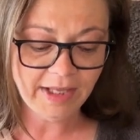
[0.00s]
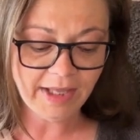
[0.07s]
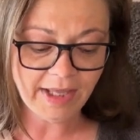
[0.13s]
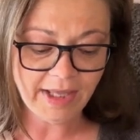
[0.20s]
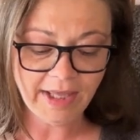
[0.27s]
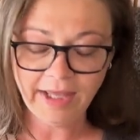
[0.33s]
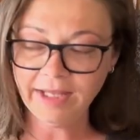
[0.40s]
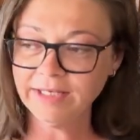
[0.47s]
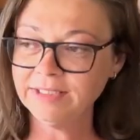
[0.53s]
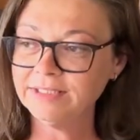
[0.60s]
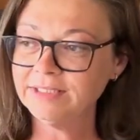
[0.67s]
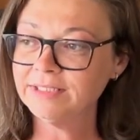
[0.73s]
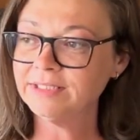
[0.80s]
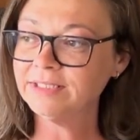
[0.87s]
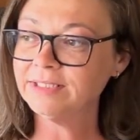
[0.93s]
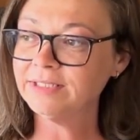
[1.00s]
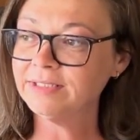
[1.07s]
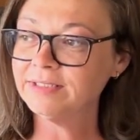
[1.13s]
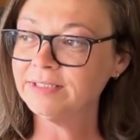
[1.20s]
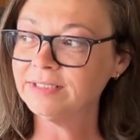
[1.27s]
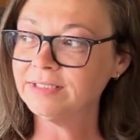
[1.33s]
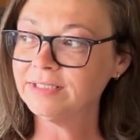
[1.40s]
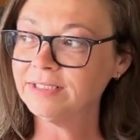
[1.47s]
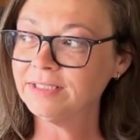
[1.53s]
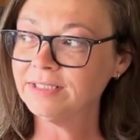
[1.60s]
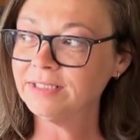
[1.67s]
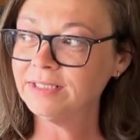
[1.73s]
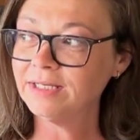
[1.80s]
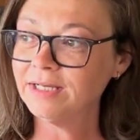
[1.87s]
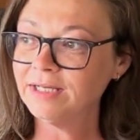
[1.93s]
and
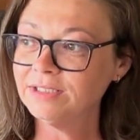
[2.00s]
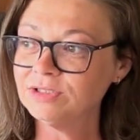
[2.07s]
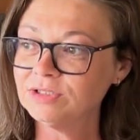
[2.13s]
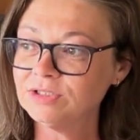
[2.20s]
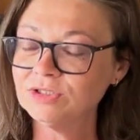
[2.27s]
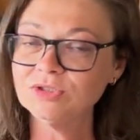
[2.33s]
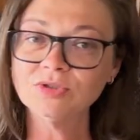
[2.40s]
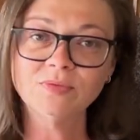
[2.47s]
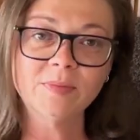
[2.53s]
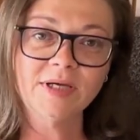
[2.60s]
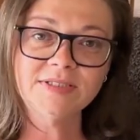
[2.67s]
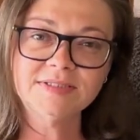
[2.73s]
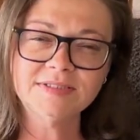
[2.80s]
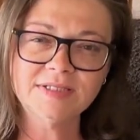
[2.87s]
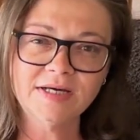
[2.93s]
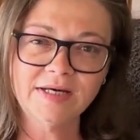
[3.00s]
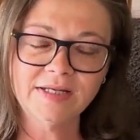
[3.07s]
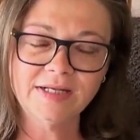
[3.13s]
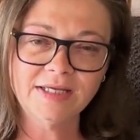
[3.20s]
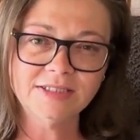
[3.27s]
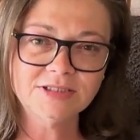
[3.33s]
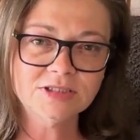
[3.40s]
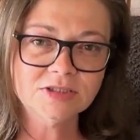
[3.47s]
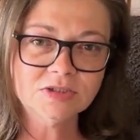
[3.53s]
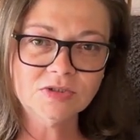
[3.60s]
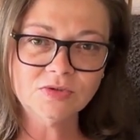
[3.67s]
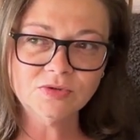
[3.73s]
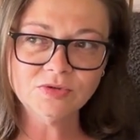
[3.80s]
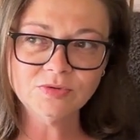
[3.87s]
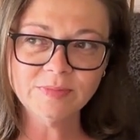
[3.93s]
I just took my son at
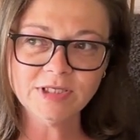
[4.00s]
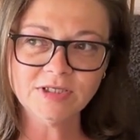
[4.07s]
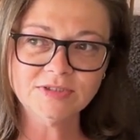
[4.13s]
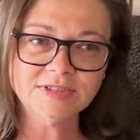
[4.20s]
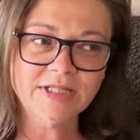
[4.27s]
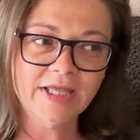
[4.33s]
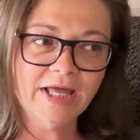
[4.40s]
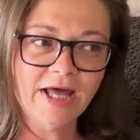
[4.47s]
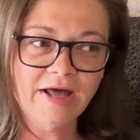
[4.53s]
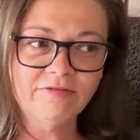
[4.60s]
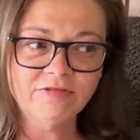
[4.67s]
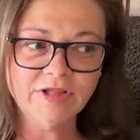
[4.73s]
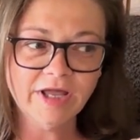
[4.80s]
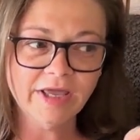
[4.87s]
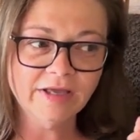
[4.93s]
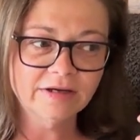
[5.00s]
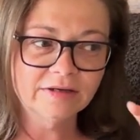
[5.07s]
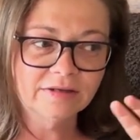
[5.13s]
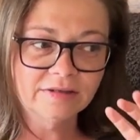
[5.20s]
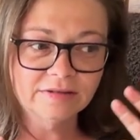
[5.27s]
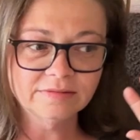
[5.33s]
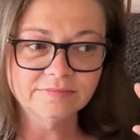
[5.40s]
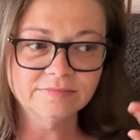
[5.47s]
school because they have like a